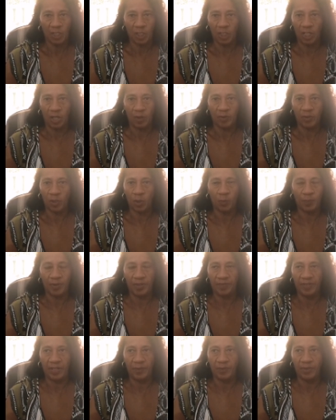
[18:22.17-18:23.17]

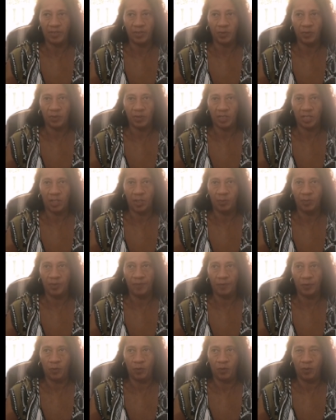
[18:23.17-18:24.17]
couple of hours or so
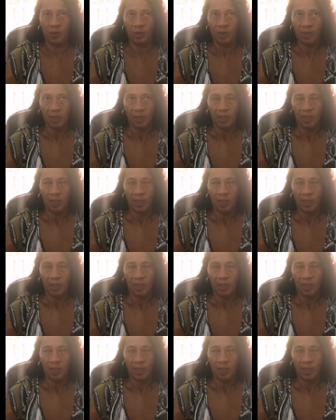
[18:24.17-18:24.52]
before